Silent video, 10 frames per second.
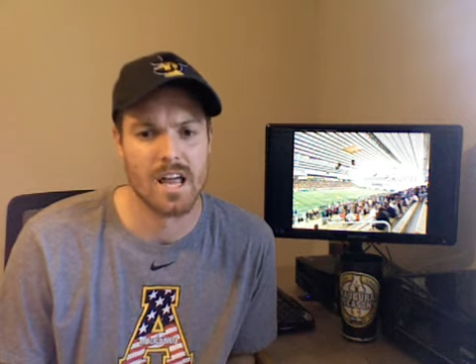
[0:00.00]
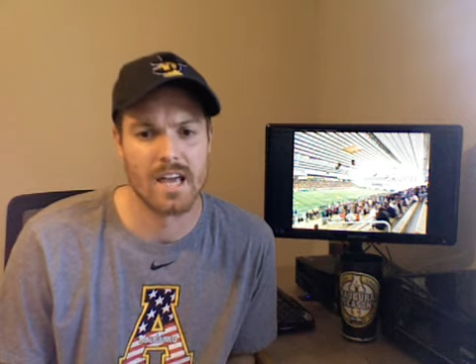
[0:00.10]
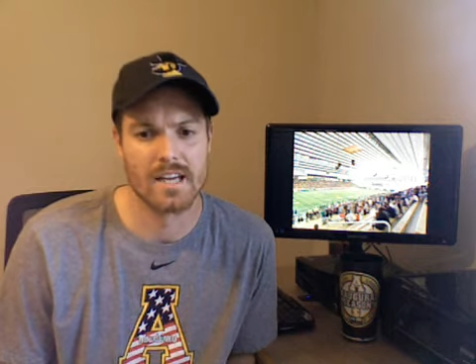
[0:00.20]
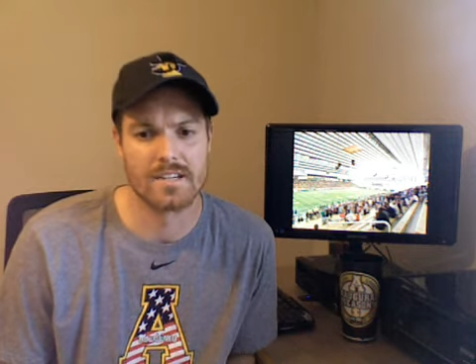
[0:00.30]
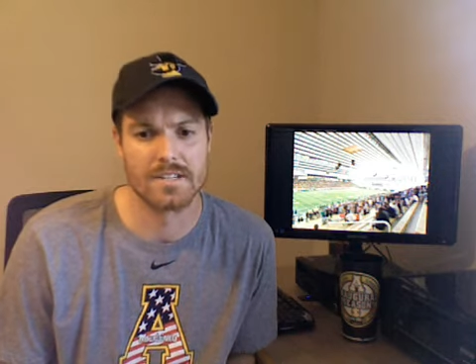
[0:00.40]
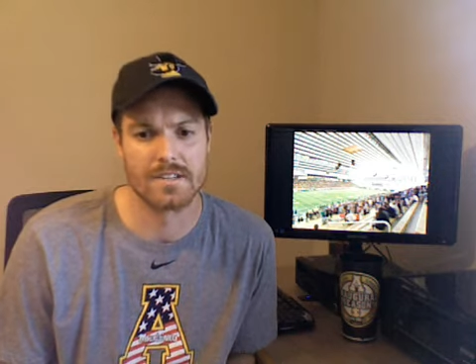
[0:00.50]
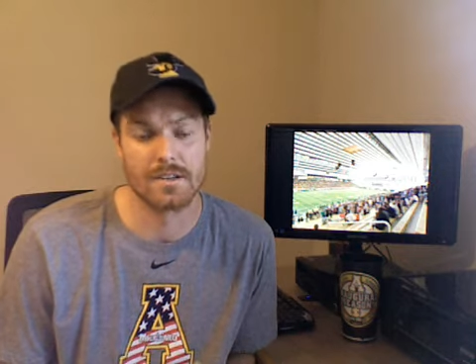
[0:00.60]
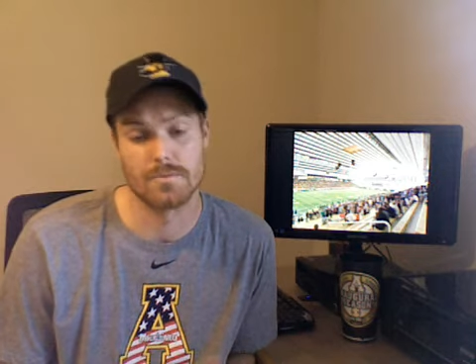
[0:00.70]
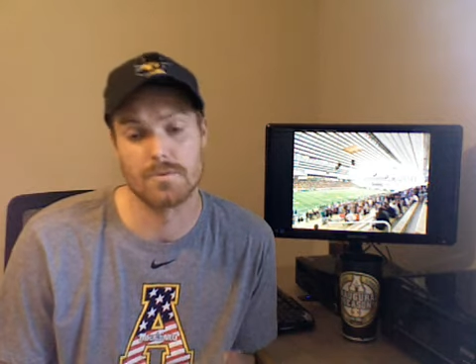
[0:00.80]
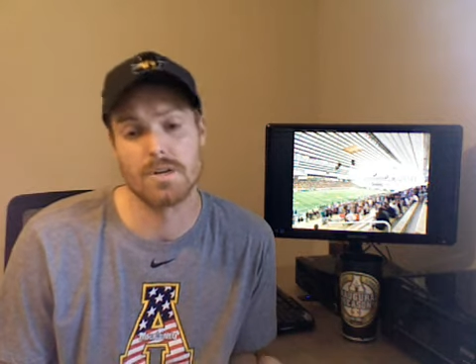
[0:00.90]
And
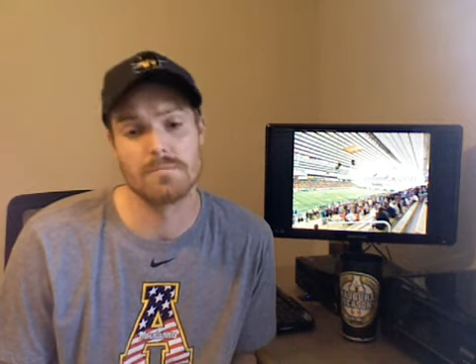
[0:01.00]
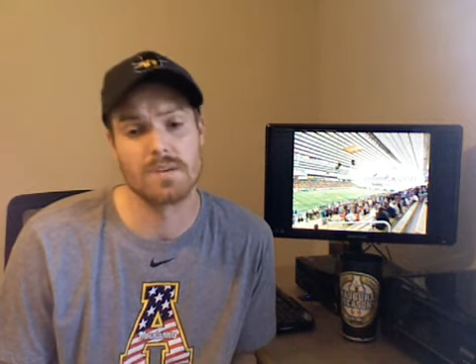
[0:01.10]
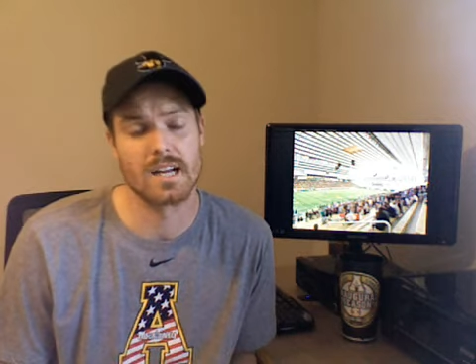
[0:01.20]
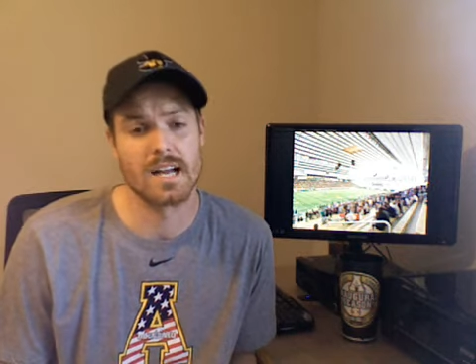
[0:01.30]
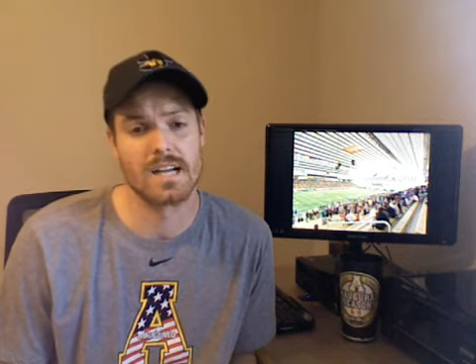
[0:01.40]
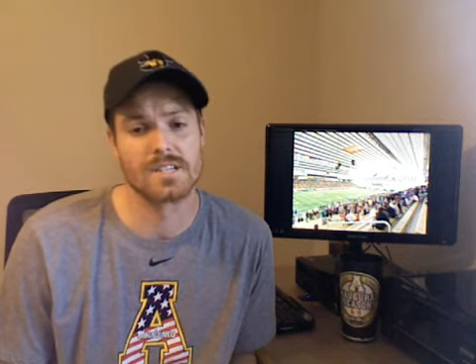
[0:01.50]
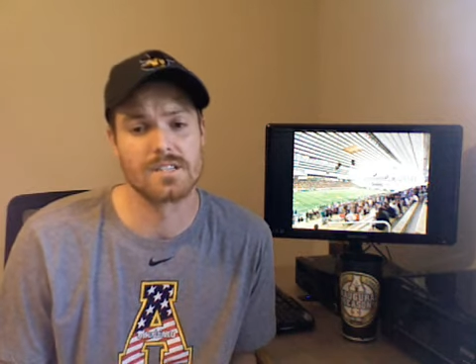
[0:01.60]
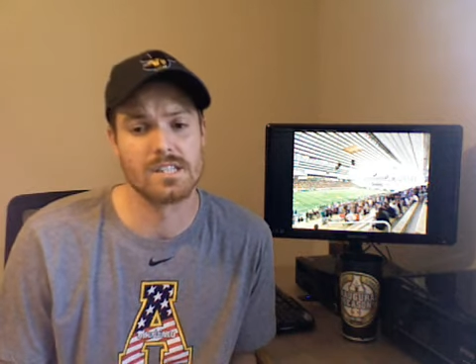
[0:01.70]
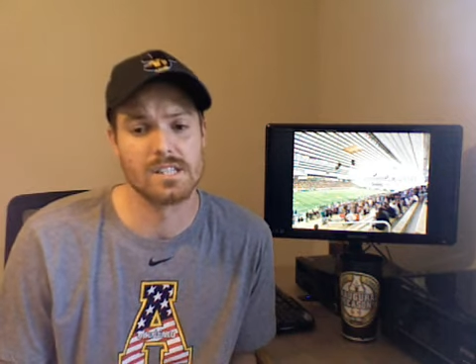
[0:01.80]
their running back actually